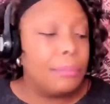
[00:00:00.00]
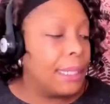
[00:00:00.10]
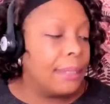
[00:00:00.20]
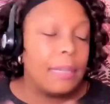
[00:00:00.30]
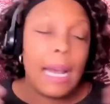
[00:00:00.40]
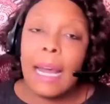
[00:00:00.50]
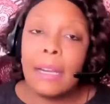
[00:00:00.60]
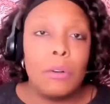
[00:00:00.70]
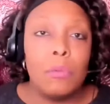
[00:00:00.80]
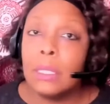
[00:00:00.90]
but I
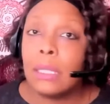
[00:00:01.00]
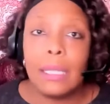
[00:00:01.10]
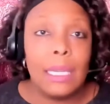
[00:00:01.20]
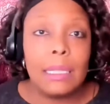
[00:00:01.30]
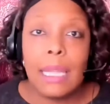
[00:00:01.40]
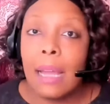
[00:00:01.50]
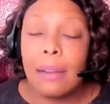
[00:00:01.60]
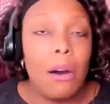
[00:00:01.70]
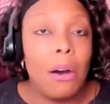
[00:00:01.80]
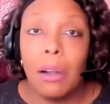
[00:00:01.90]
don't want to think that
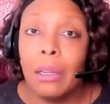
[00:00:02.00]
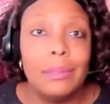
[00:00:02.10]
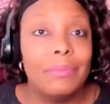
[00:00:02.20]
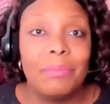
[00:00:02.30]
hard